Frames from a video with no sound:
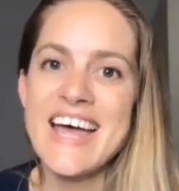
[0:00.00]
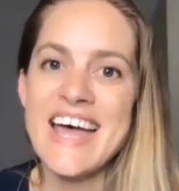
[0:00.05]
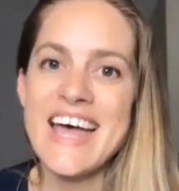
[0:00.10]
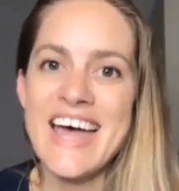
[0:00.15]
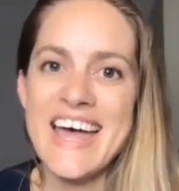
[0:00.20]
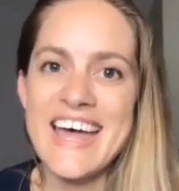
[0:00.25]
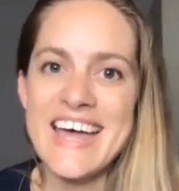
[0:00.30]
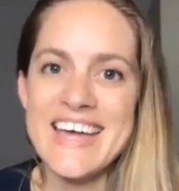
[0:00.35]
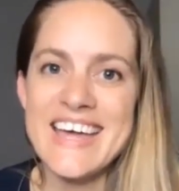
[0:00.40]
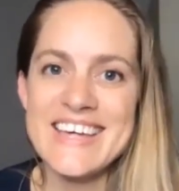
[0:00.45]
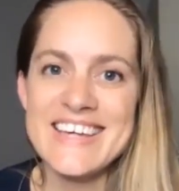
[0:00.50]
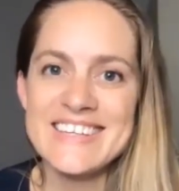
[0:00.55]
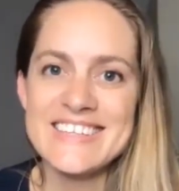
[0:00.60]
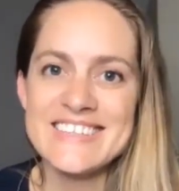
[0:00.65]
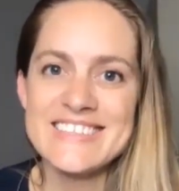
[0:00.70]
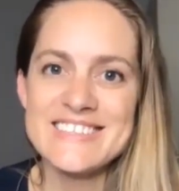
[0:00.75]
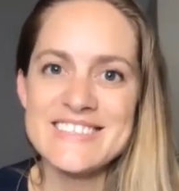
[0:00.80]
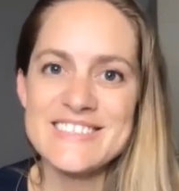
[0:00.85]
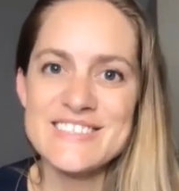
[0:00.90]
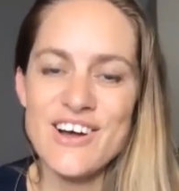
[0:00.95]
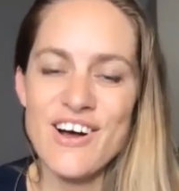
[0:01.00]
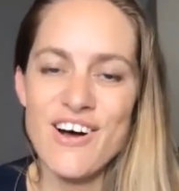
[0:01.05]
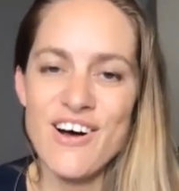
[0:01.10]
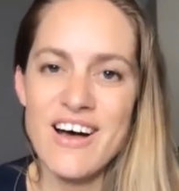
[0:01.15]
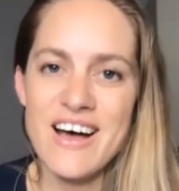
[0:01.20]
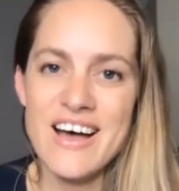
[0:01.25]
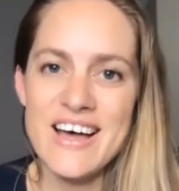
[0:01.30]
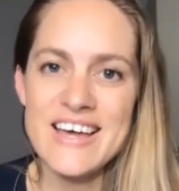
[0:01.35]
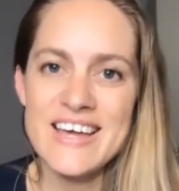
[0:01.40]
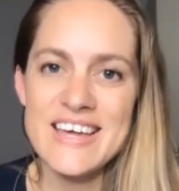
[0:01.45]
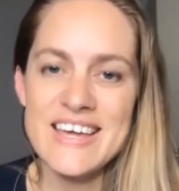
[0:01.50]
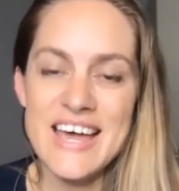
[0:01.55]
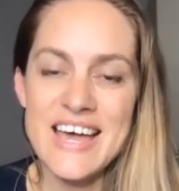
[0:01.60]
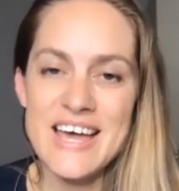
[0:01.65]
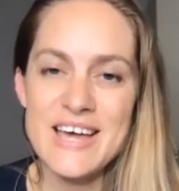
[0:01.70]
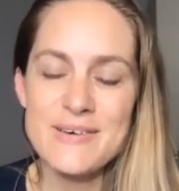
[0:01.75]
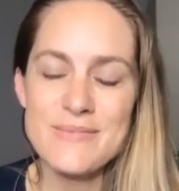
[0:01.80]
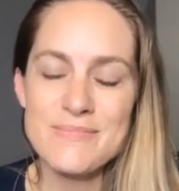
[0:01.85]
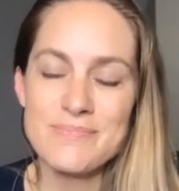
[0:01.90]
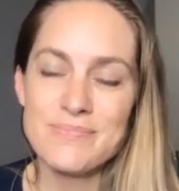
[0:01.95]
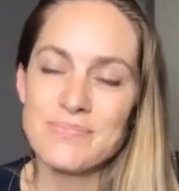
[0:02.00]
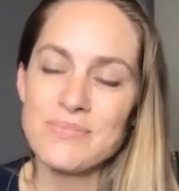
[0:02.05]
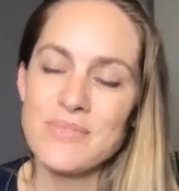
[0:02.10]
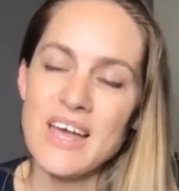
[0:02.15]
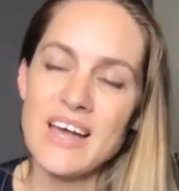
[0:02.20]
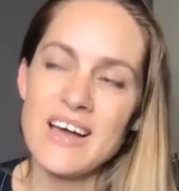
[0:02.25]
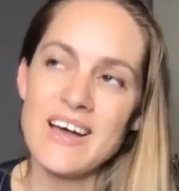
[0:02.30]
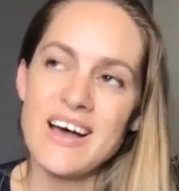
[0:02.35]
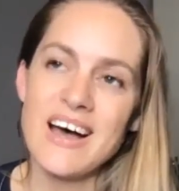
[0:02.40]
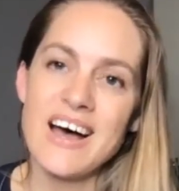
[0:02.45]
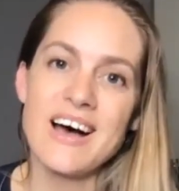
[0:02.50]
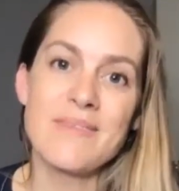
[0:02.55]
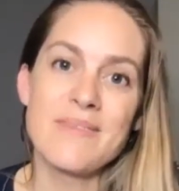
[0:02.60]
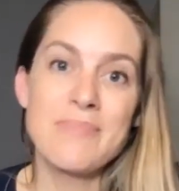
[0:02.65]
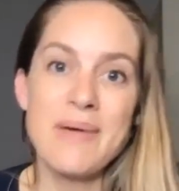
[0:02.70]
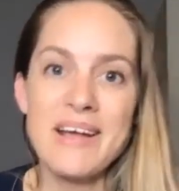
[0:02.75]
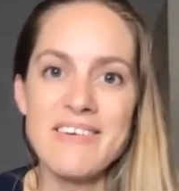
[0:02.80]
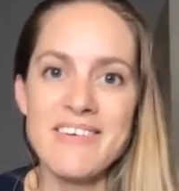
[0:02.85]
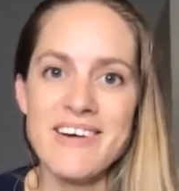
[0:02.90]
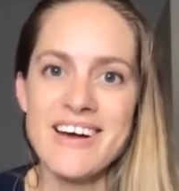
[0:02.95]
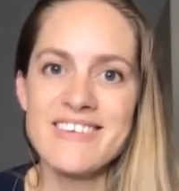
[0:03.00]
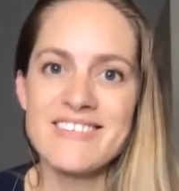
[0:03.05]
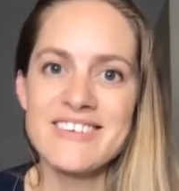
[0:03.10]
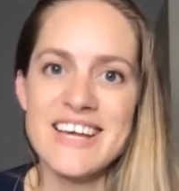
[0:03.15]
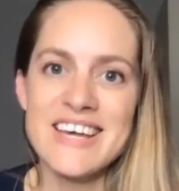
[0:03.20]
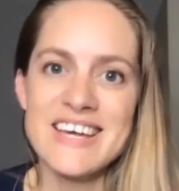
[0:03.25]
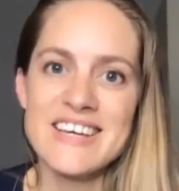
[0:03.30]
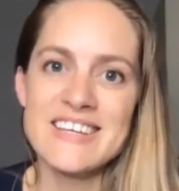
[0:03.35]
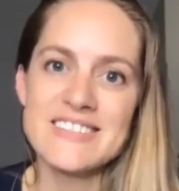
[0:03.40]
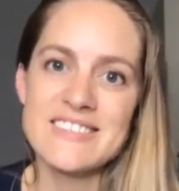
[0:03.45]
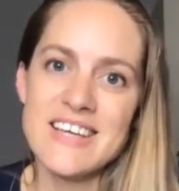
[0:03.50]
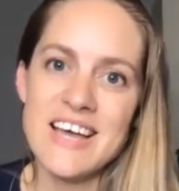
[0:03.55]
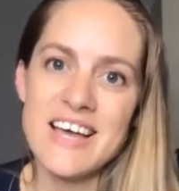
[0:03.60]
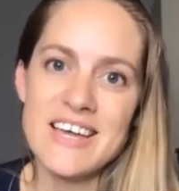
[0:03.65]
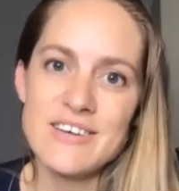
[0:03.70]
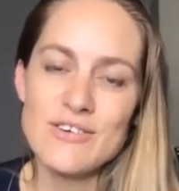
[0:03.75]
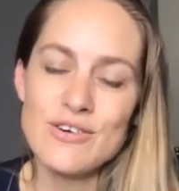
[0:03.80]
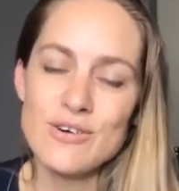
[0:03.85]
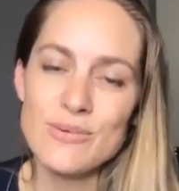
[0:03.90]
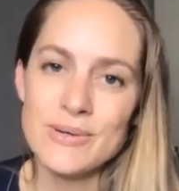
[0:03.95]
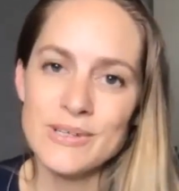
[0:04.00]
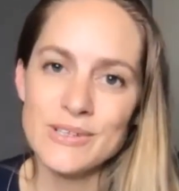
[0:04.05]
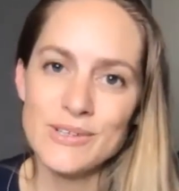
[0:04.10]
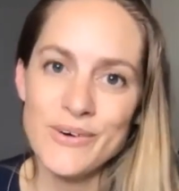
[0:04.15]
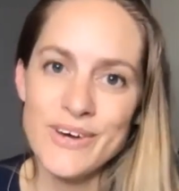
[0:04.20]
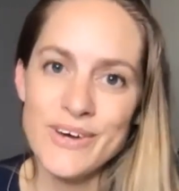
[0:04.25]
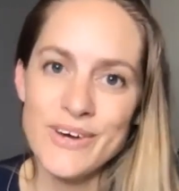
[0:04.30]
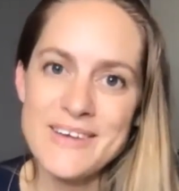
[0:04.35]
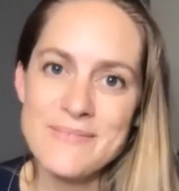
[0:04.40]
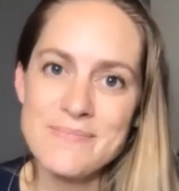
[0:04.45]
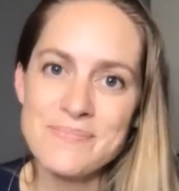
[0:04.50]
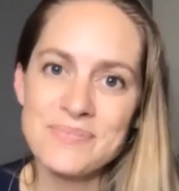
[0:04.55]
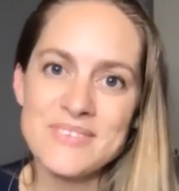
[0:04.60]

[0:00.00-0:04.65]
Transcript: and I am background as a corporate lawyer.